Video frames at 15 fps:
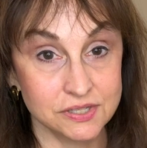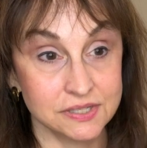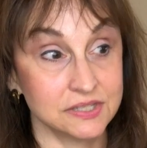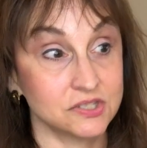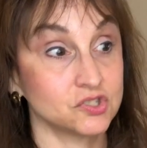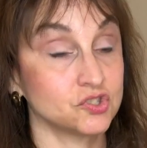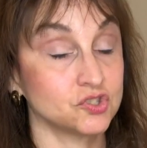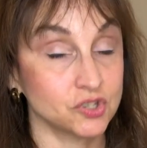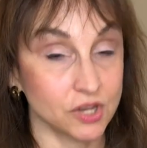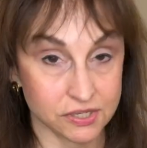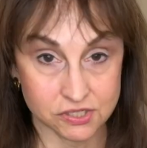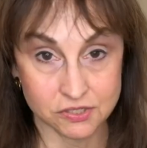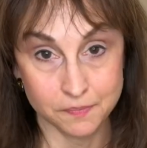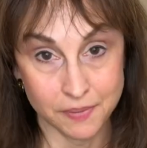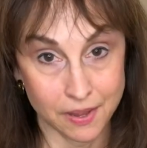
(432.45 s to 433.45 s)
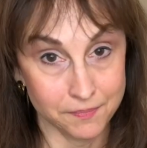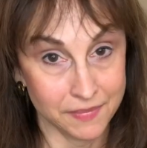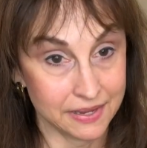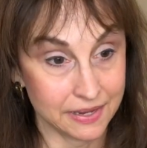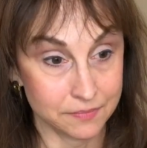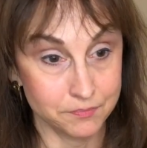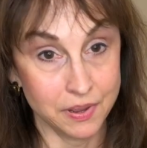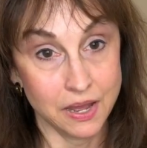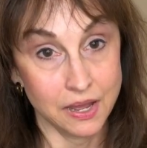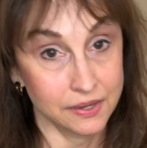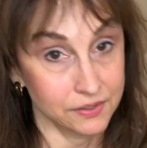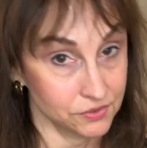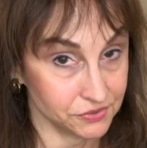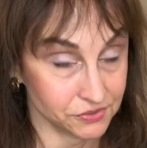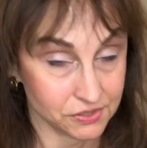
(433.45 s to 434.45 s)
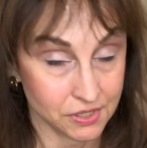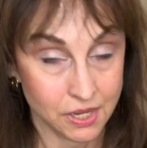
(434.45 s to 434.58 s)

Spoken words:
It's just about making piles.